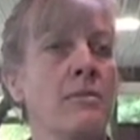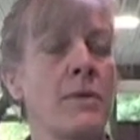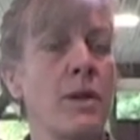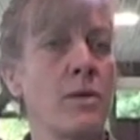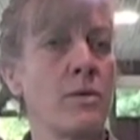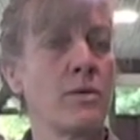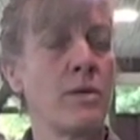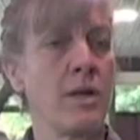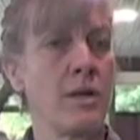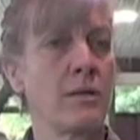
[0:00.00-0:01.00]
so
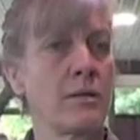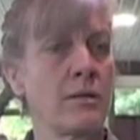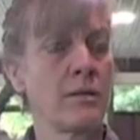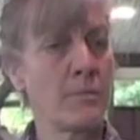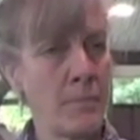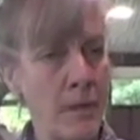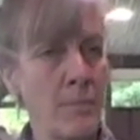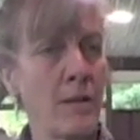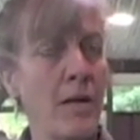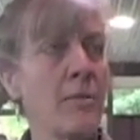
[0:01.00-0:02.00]
the
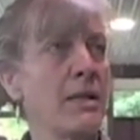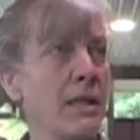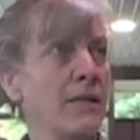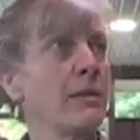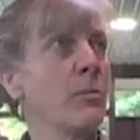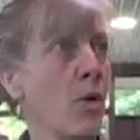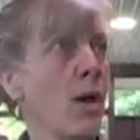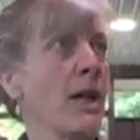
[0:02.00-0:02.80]
people have been definitely more